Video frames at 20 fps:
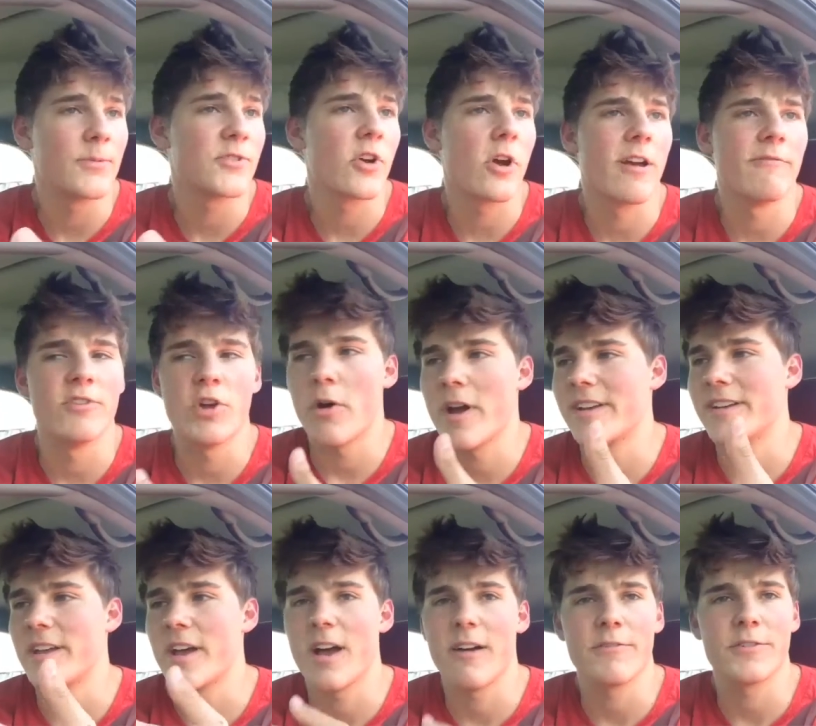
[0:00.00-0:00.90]
I'm sorry, I have no
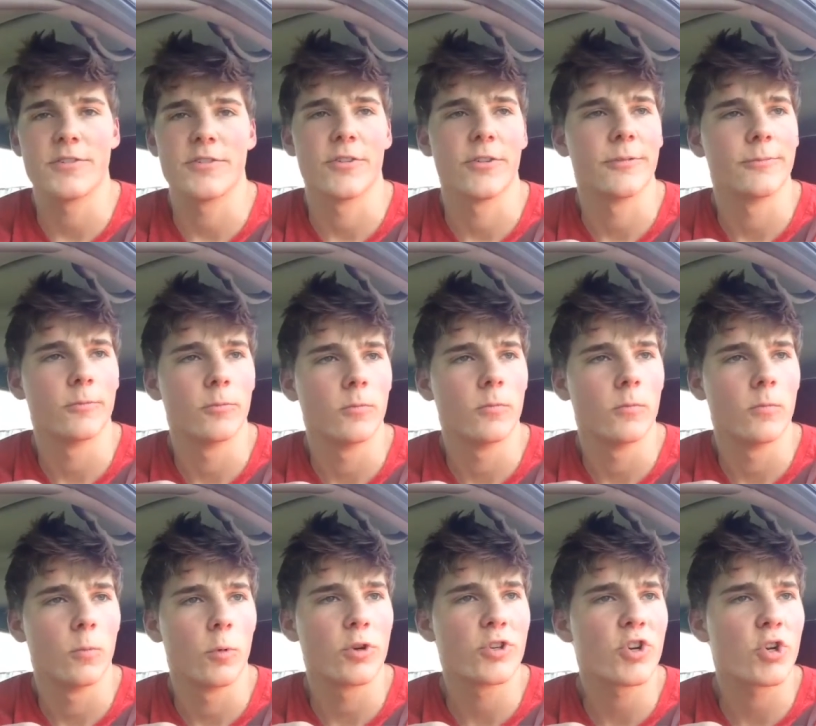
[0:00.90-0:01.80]
idea, officer.
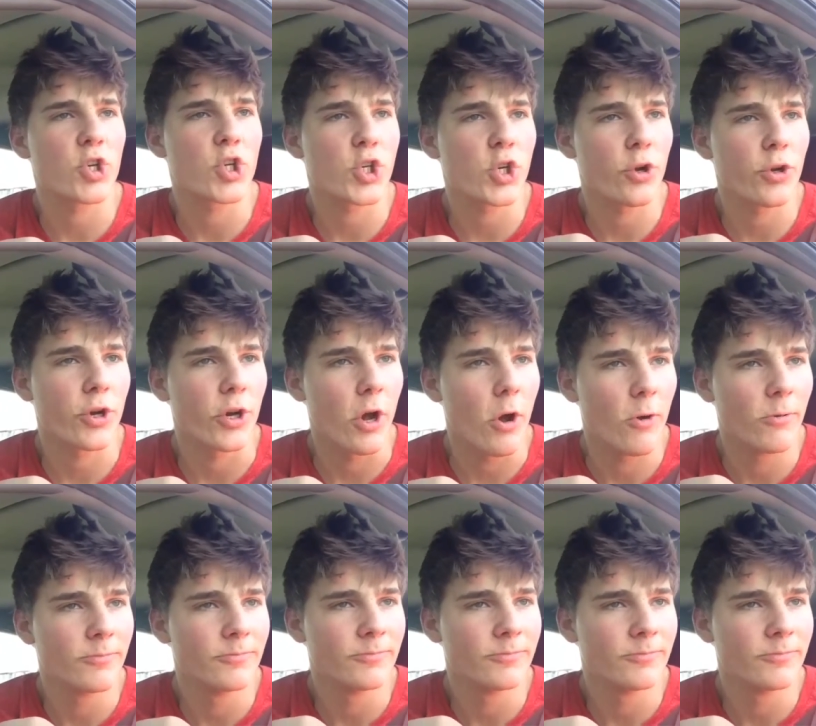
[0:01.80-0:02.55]
Where'd your shirt go?